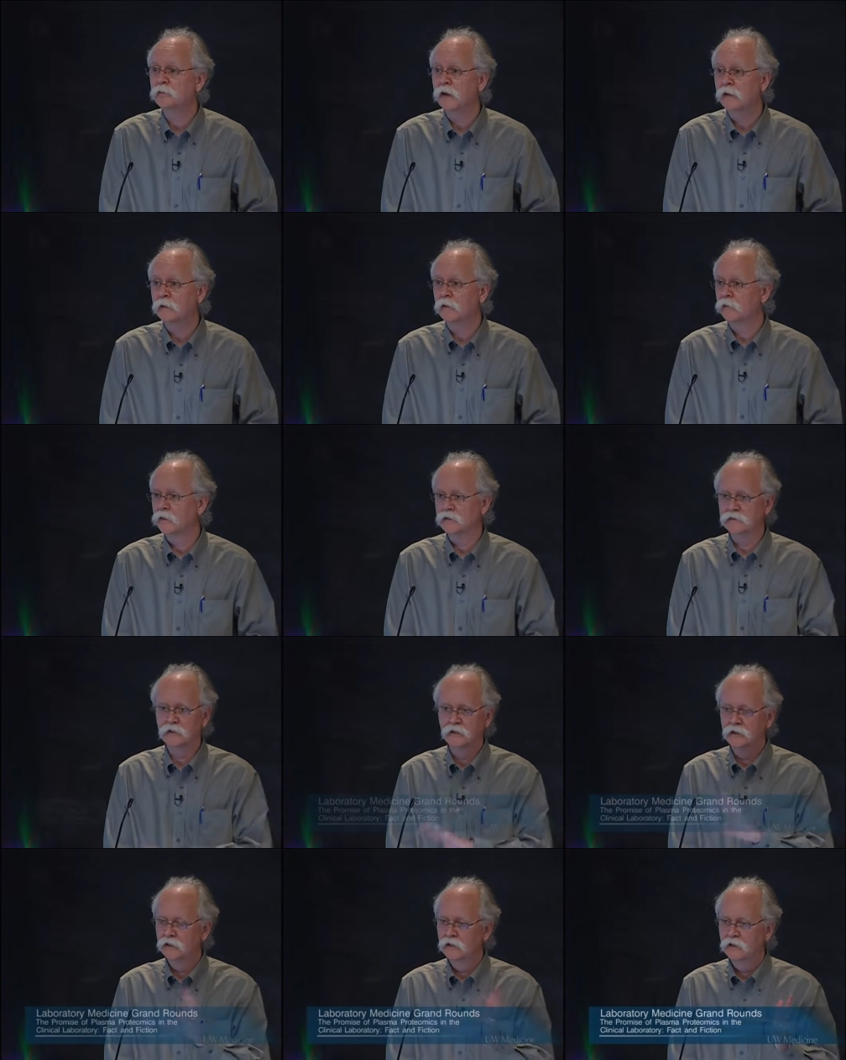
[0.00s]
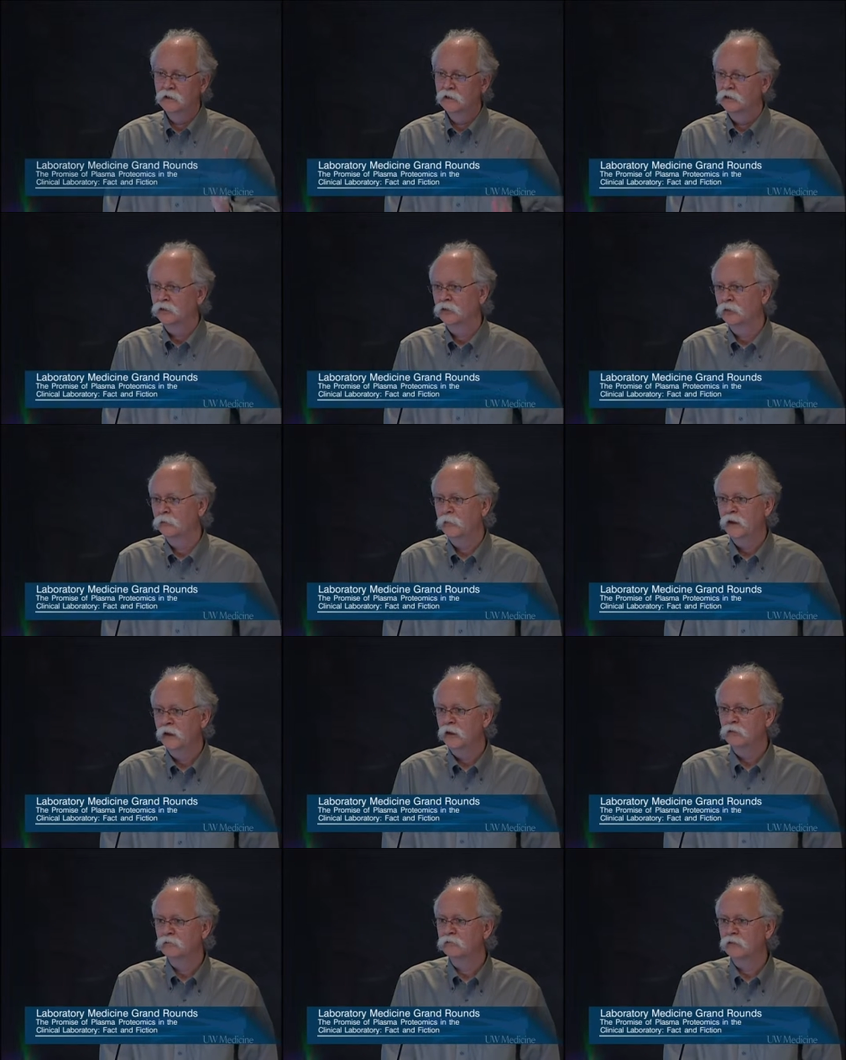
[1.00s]
method that's you know, been
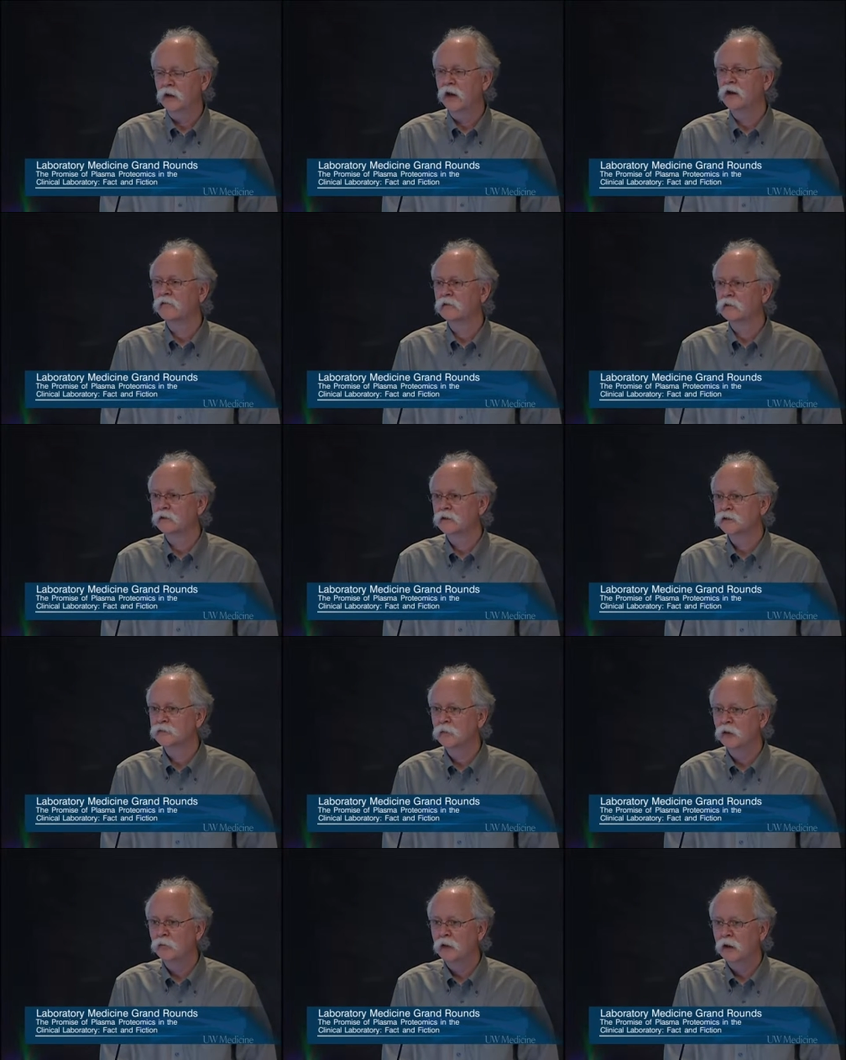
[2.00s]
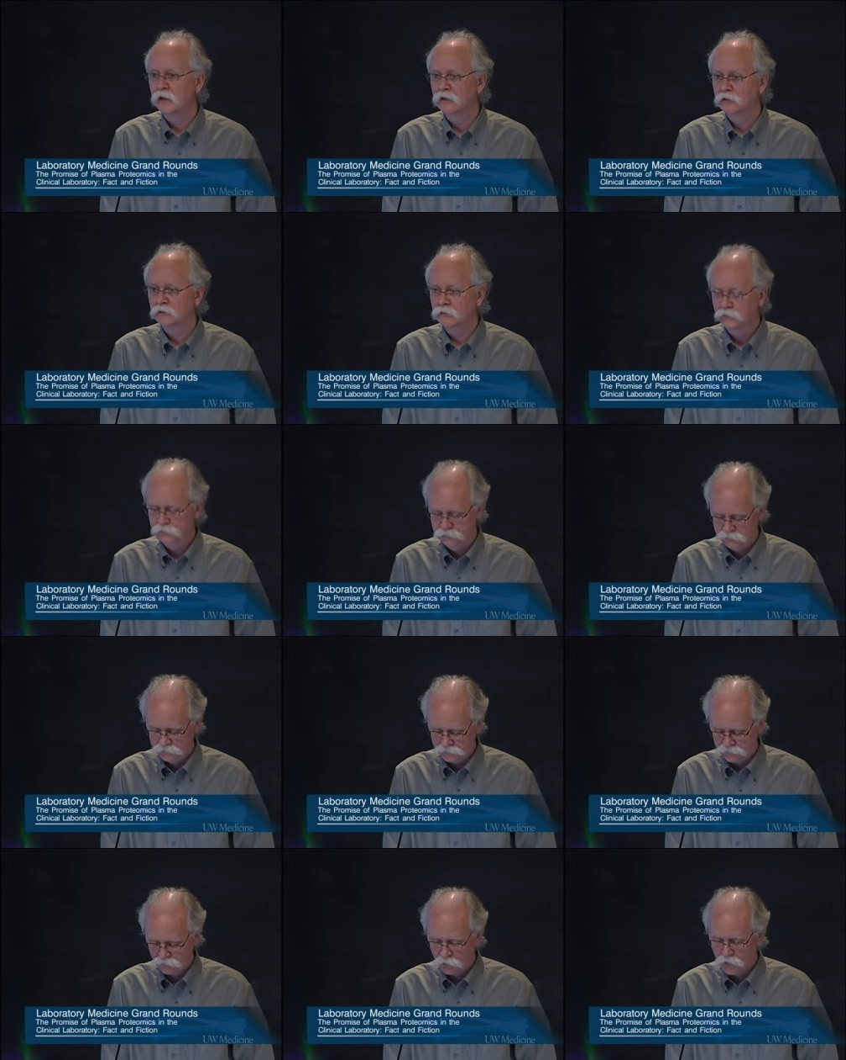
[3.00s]
known forever in small molecule
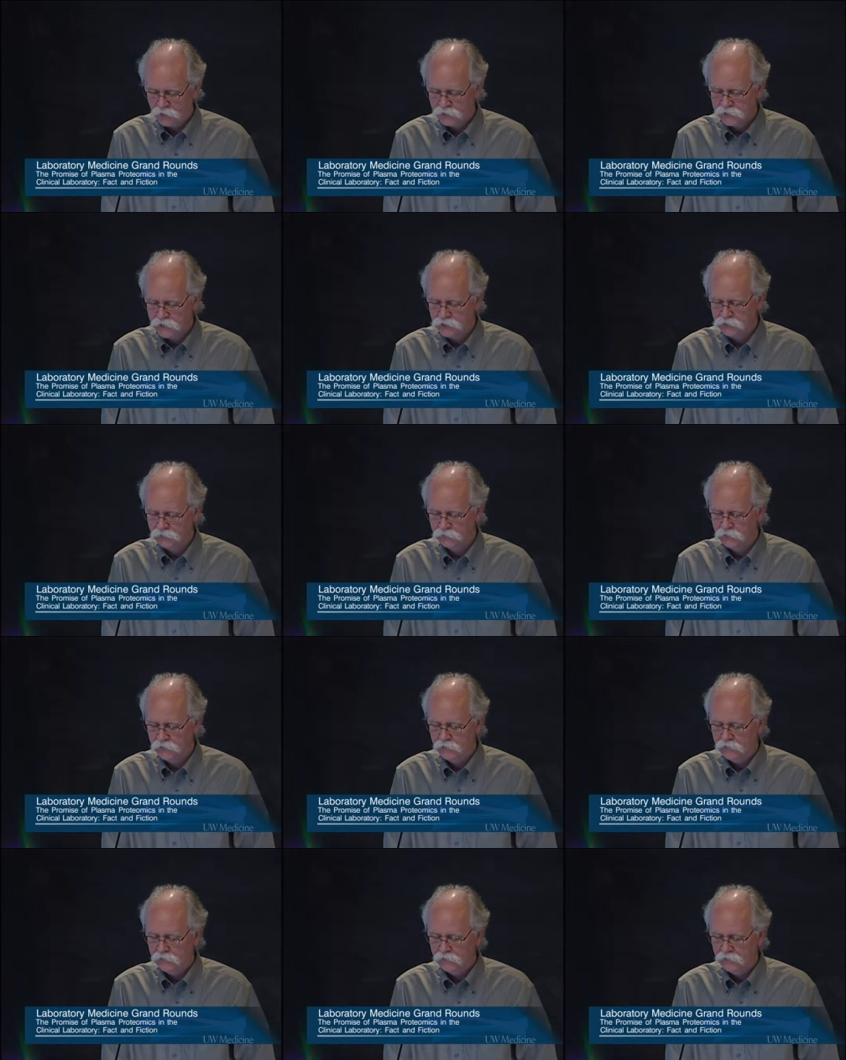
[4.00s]
uh, quantitation.